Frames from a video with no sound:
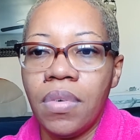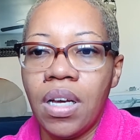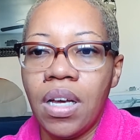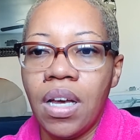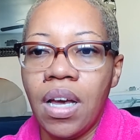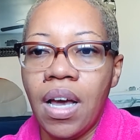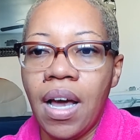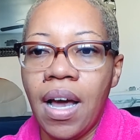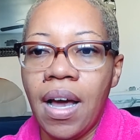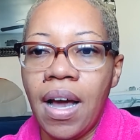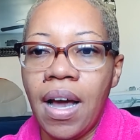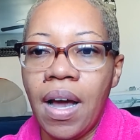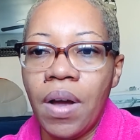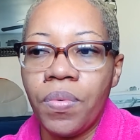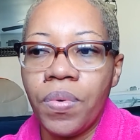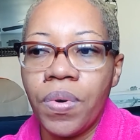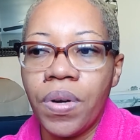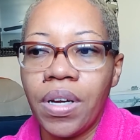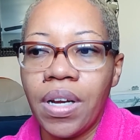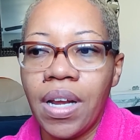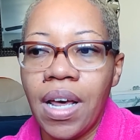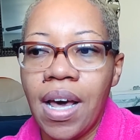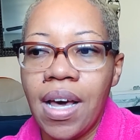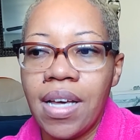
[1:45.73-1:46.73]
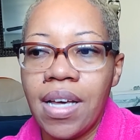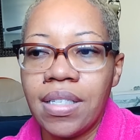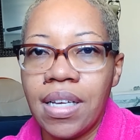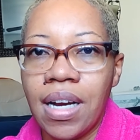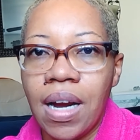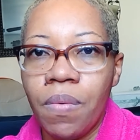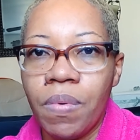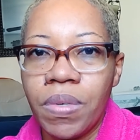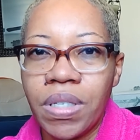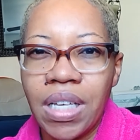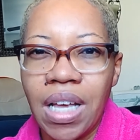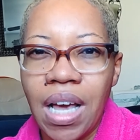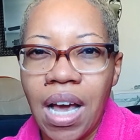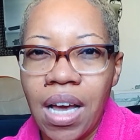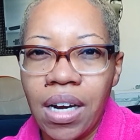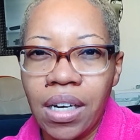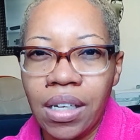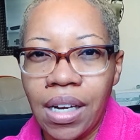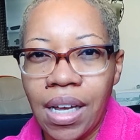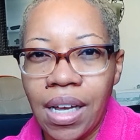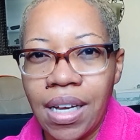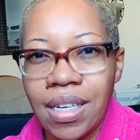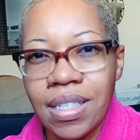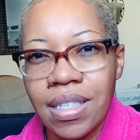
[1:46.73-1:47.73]
I realized that I was kind of
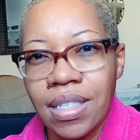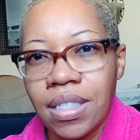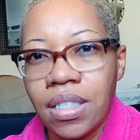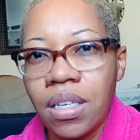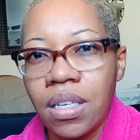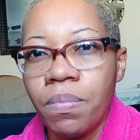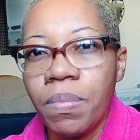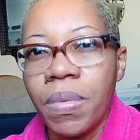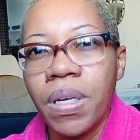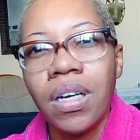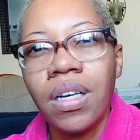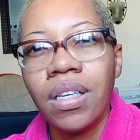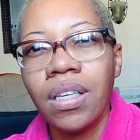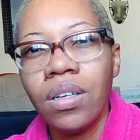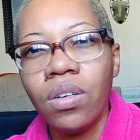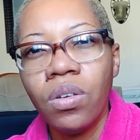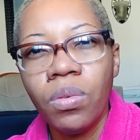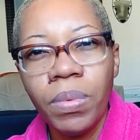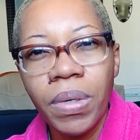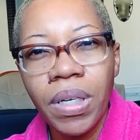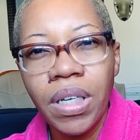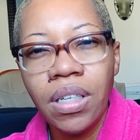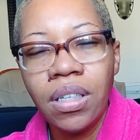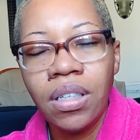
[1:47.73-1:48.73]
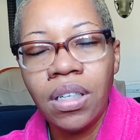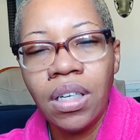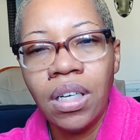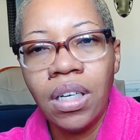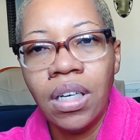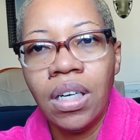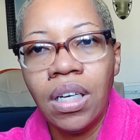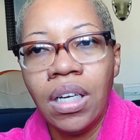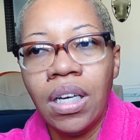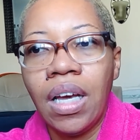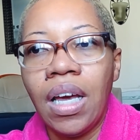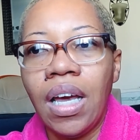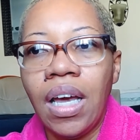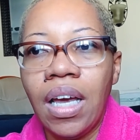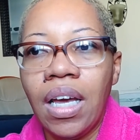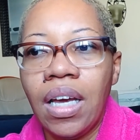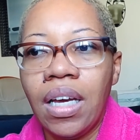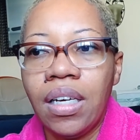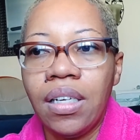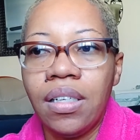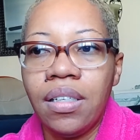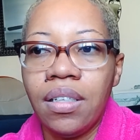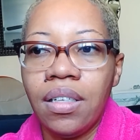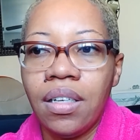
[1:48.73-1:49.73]
like slipping a little bit,
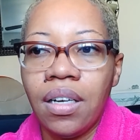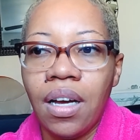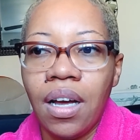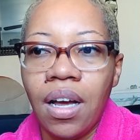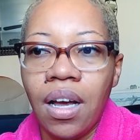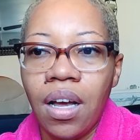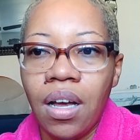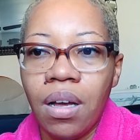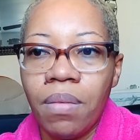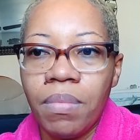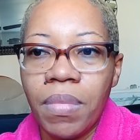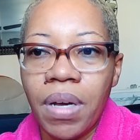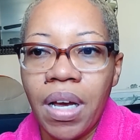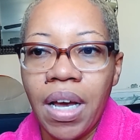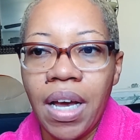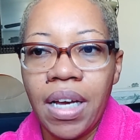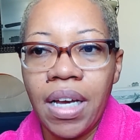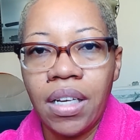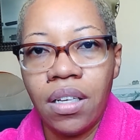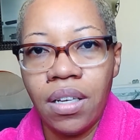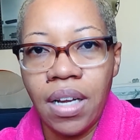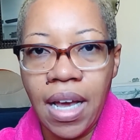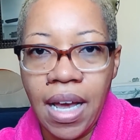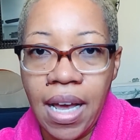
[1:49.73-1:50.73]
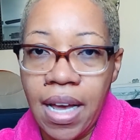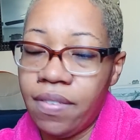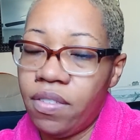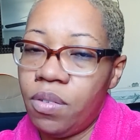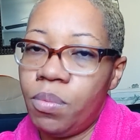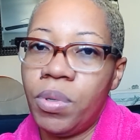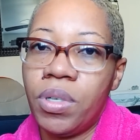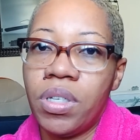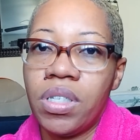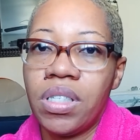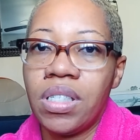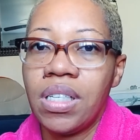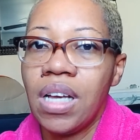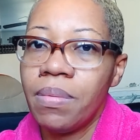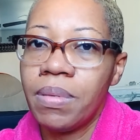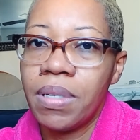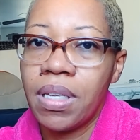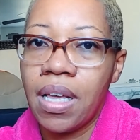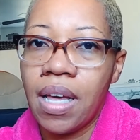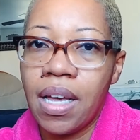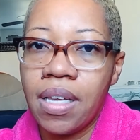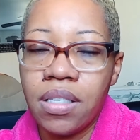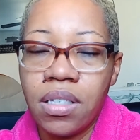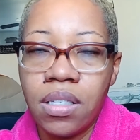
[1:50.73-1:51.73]
and I had to put a stop to
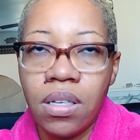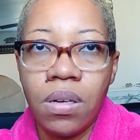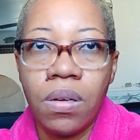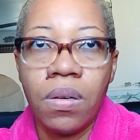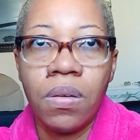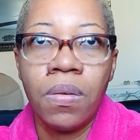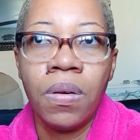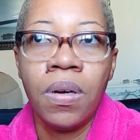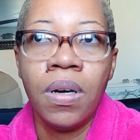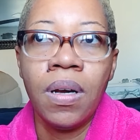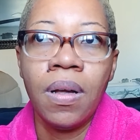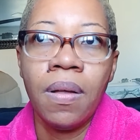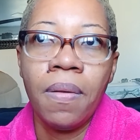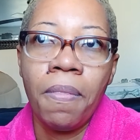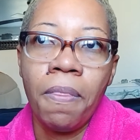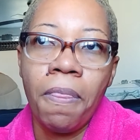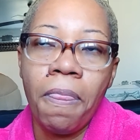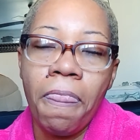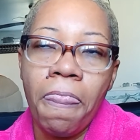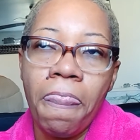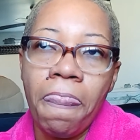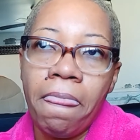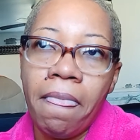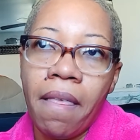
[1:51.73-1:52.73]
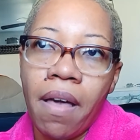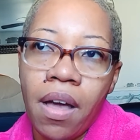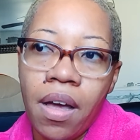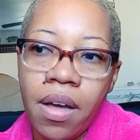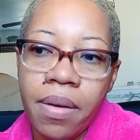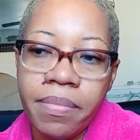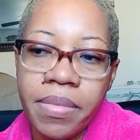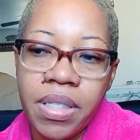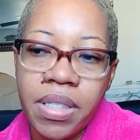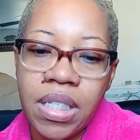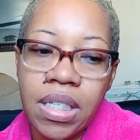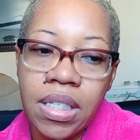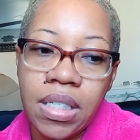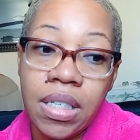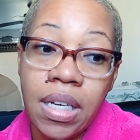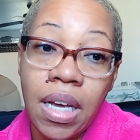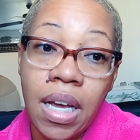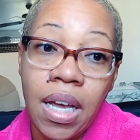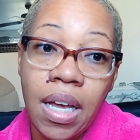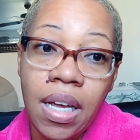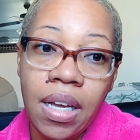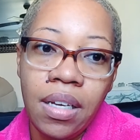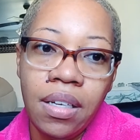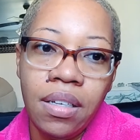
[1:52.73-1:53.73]
that. So
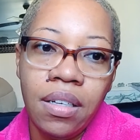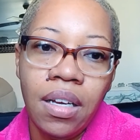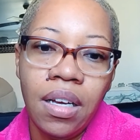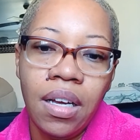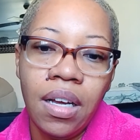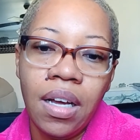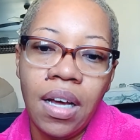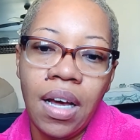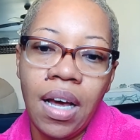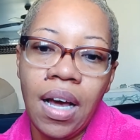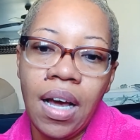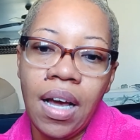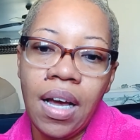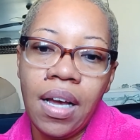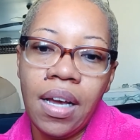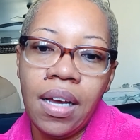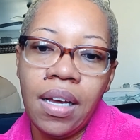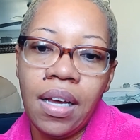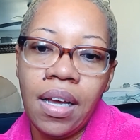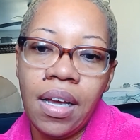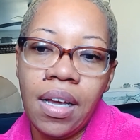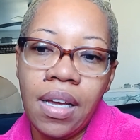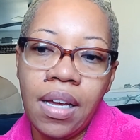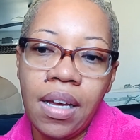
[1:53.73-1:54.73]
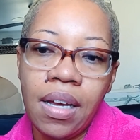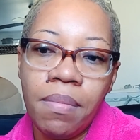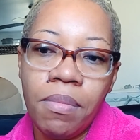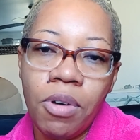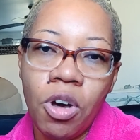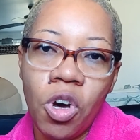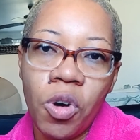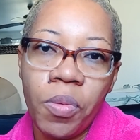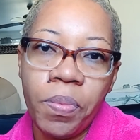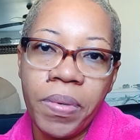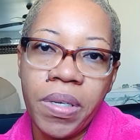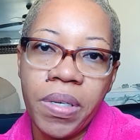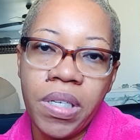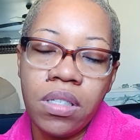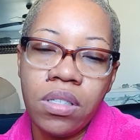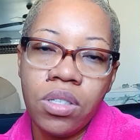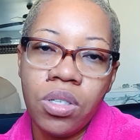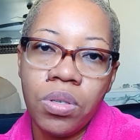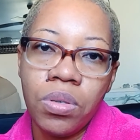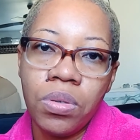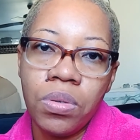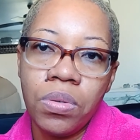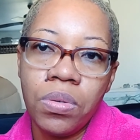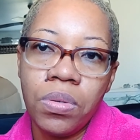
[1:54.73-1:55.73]
today, I am hoping
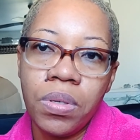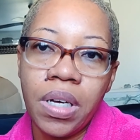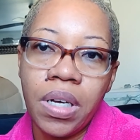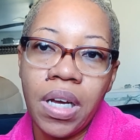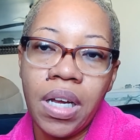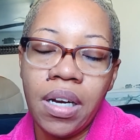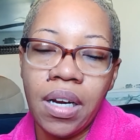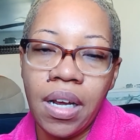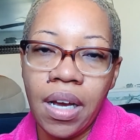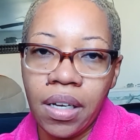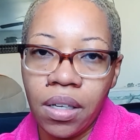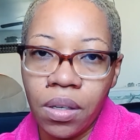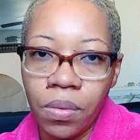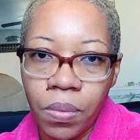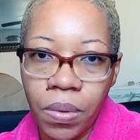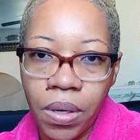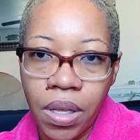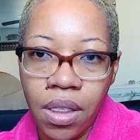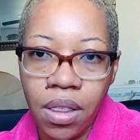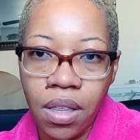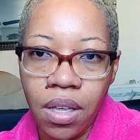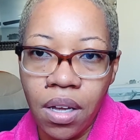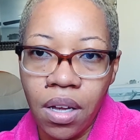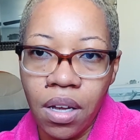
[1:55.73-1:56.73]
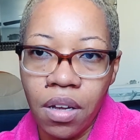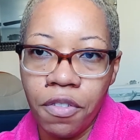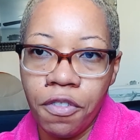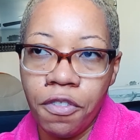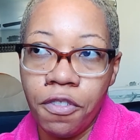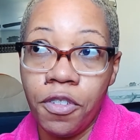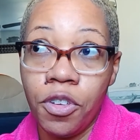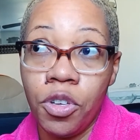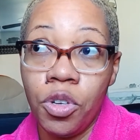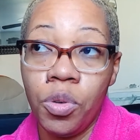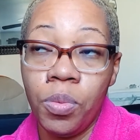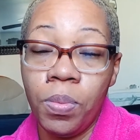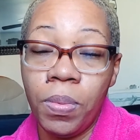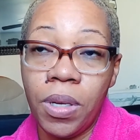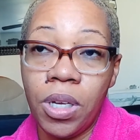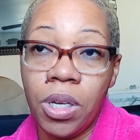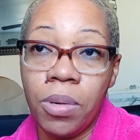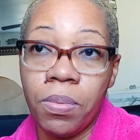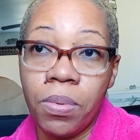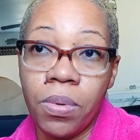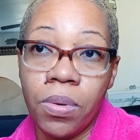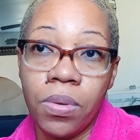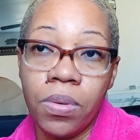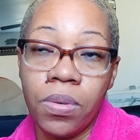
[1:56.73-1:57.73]
to connect with a few
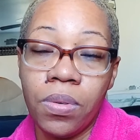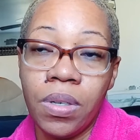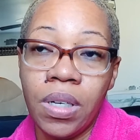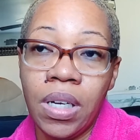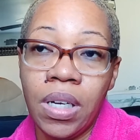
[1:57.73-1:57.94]
people